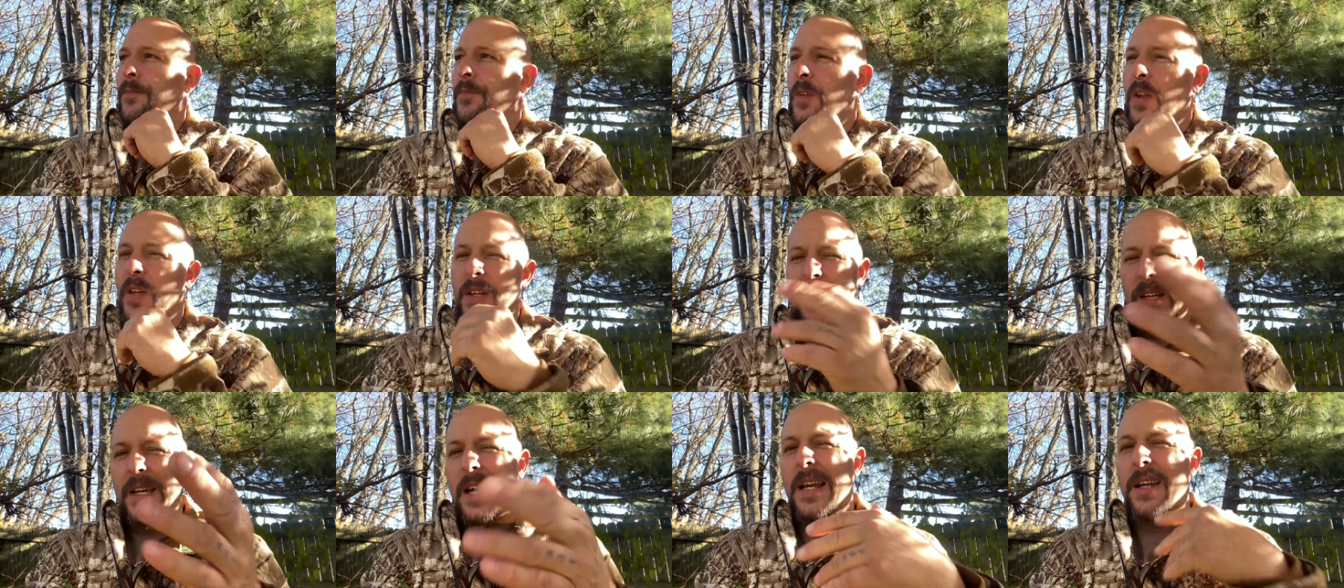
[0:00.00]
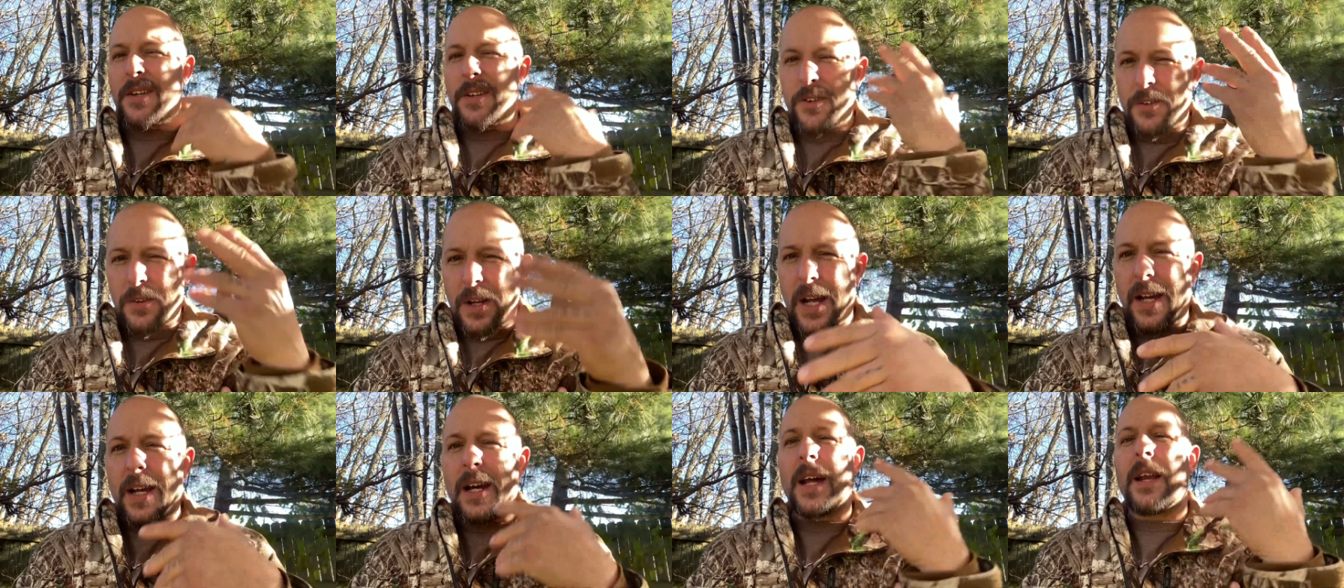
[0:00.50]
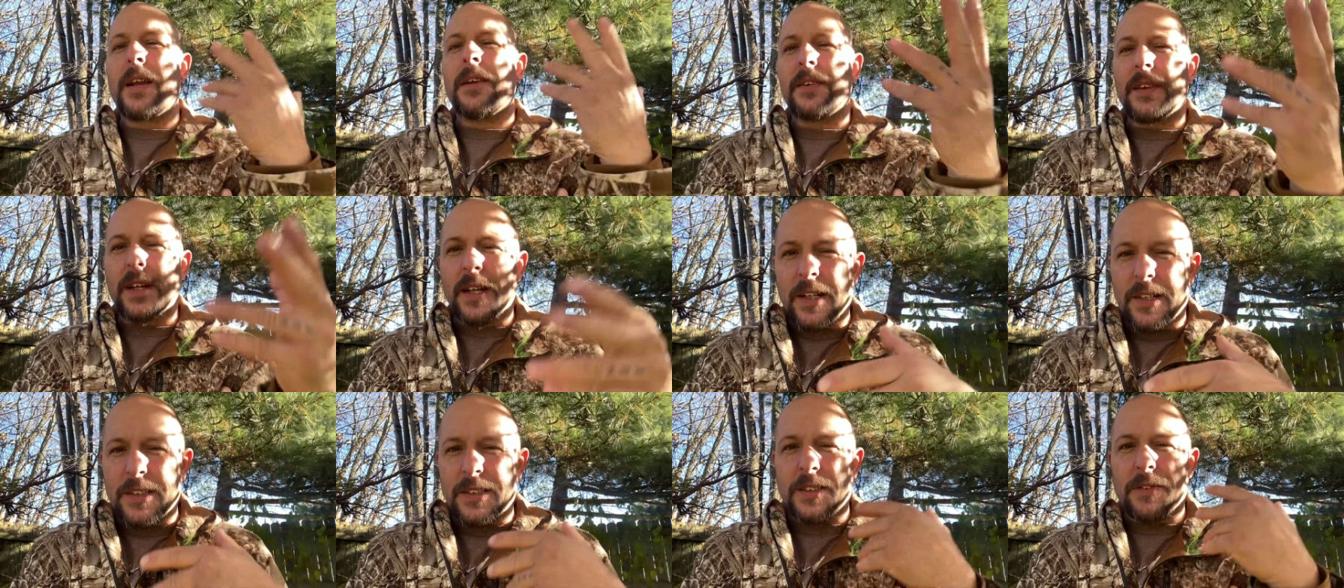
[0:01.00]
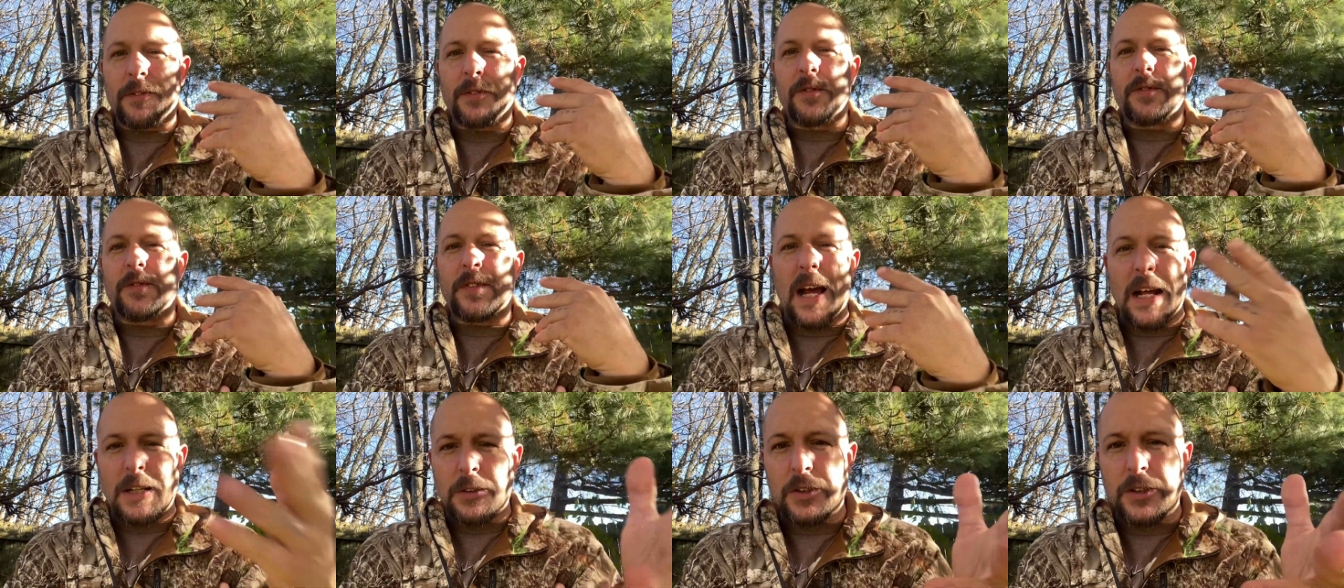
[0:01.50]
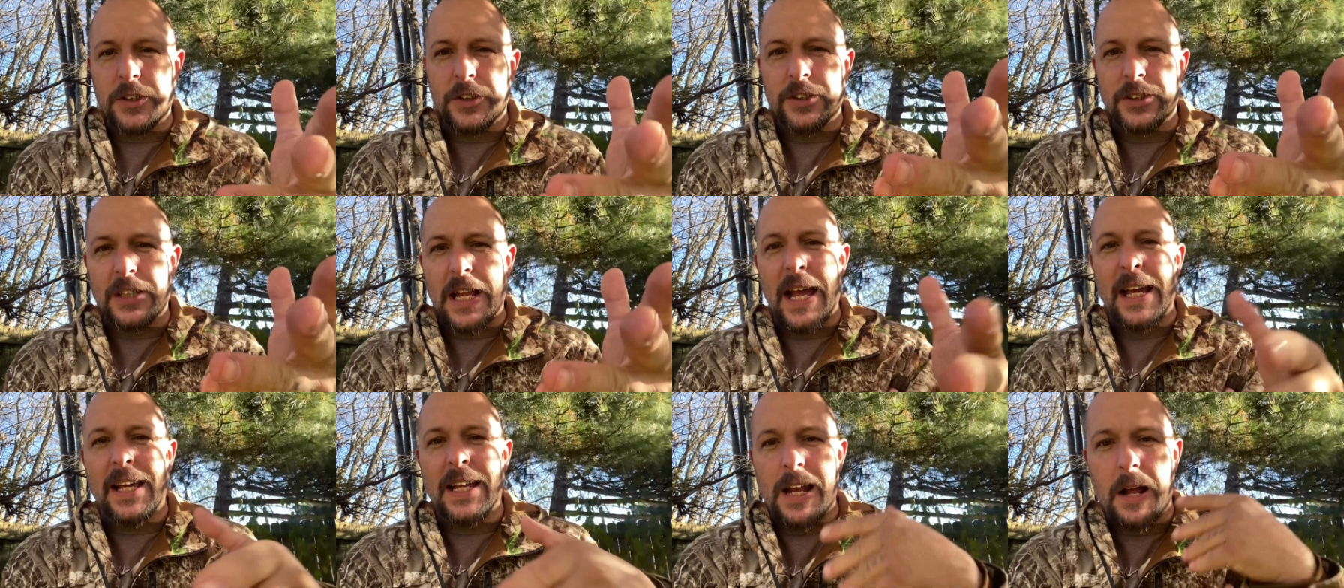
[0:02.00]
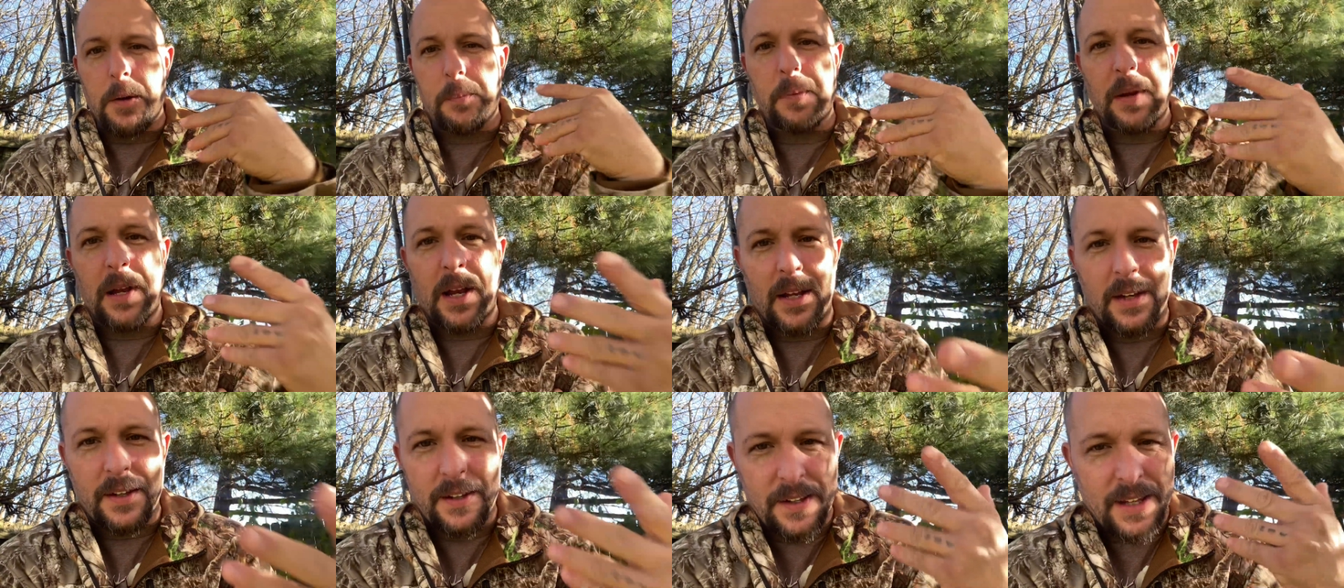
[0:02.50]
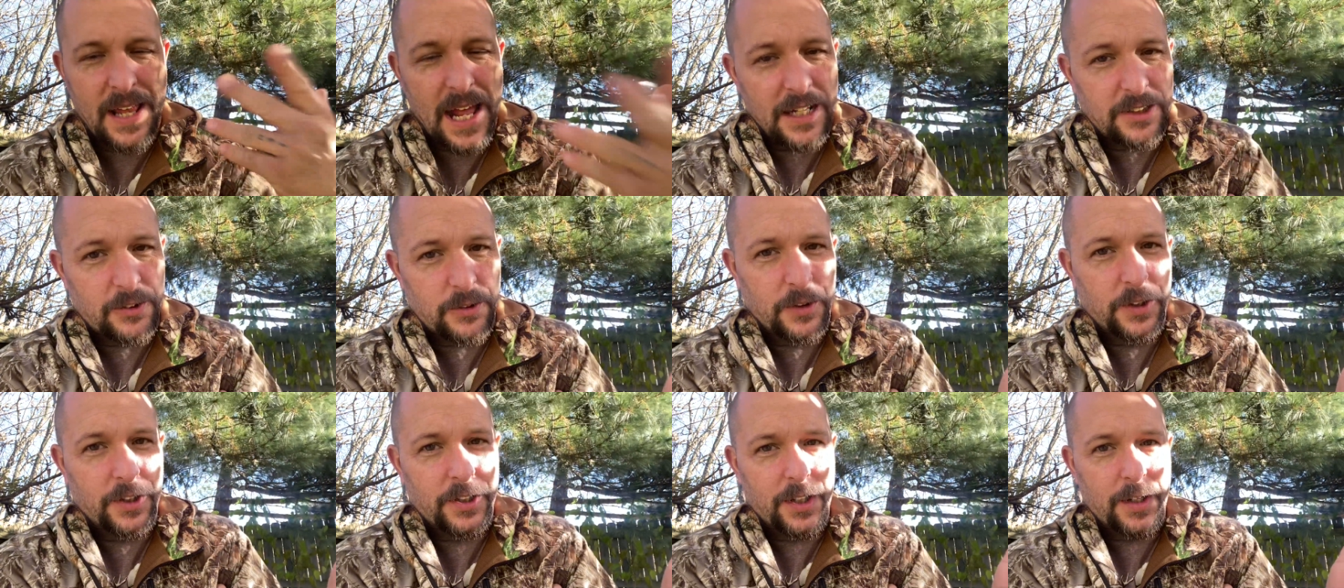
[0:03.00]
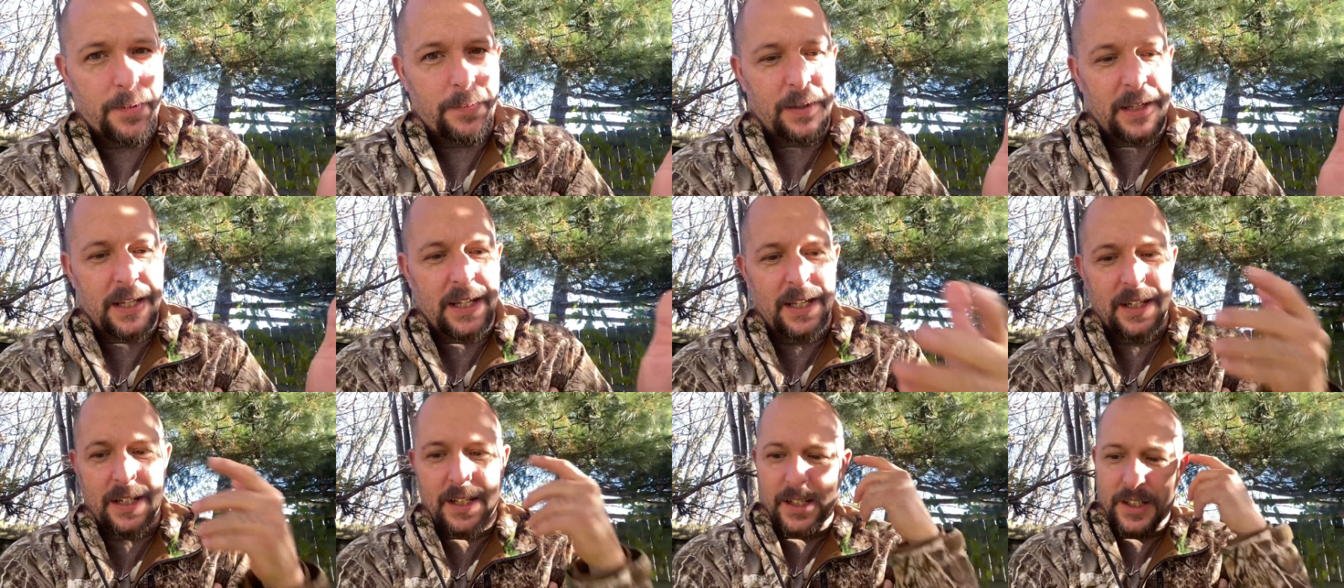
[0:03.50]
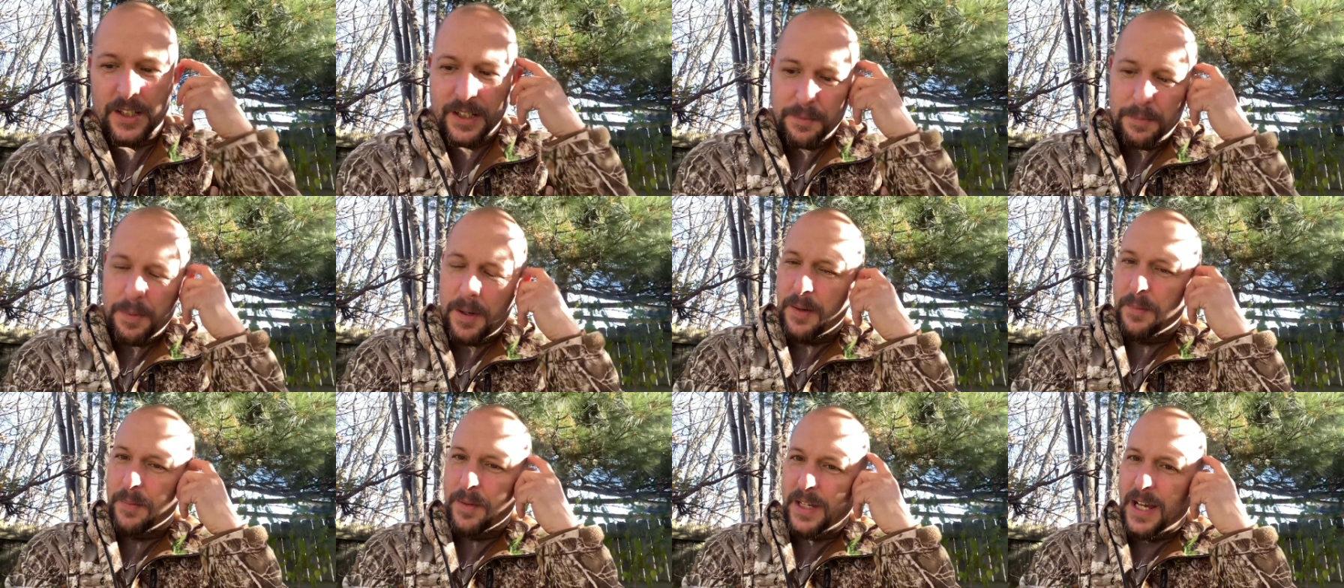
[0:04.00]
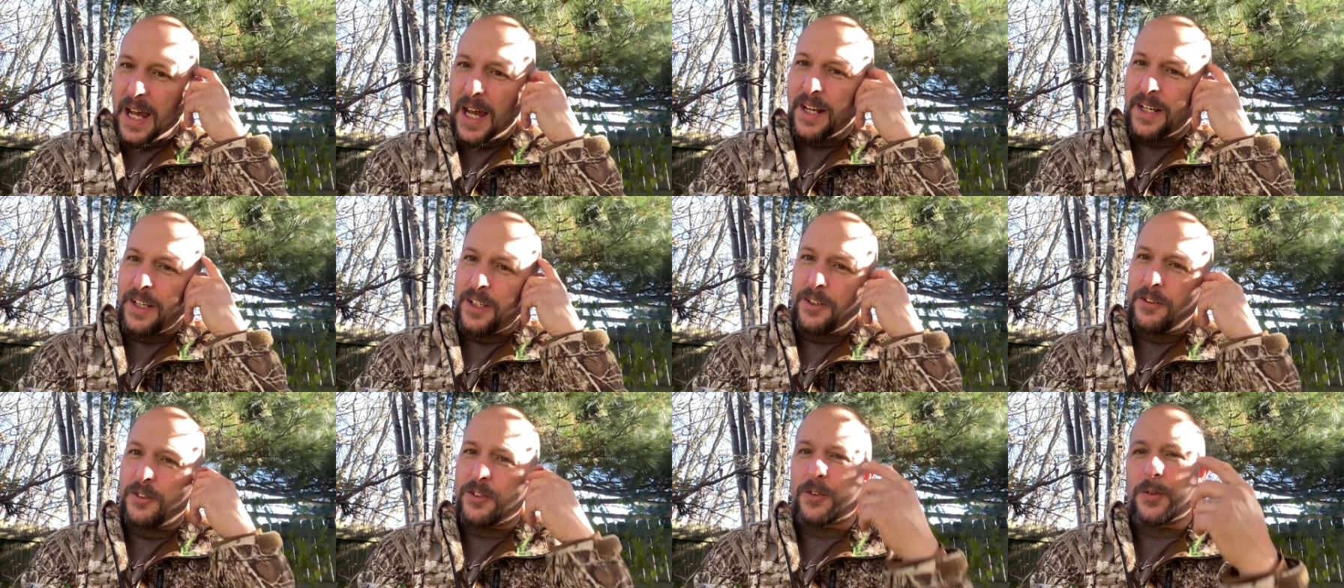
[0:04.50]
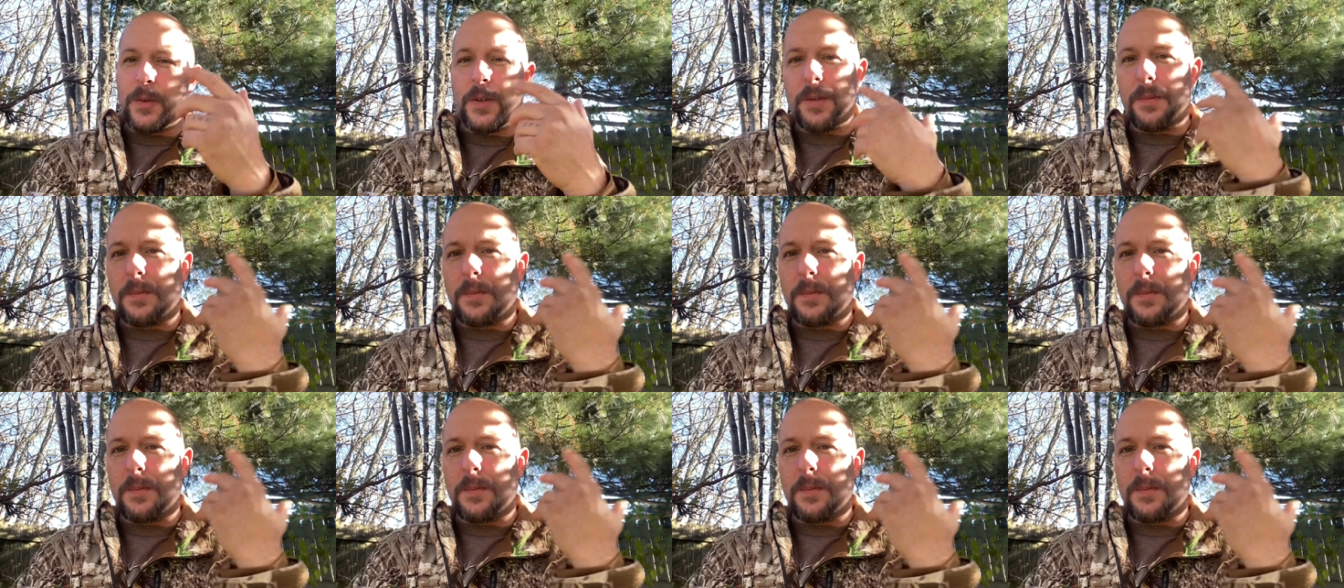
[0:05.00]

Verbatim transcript: you got to do that kind of thing because if that's what you're stacking up and that's what you're going to be eating, you better be kind of used to it.